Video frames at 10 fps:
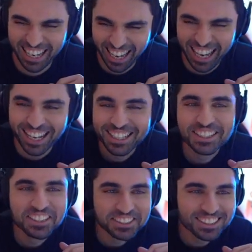you
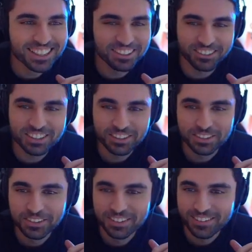know The camera I mean?
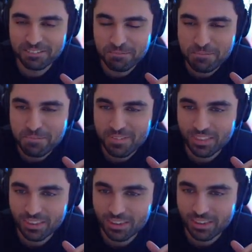holder notes that
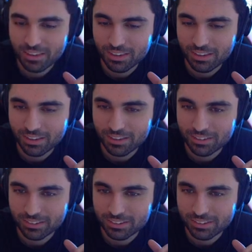the orb-like
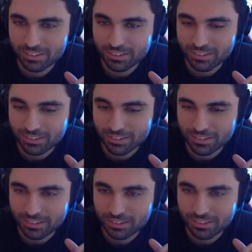object is difficult to
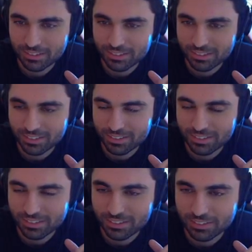see with the naked
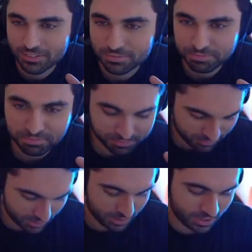eye.
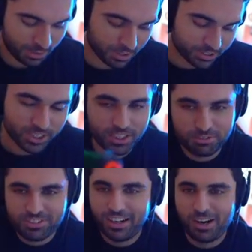Let me try
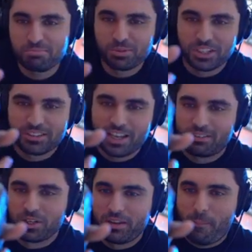and fire a bullet
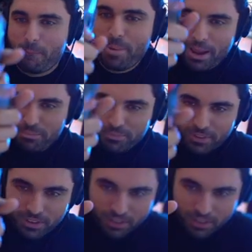that way. Bam!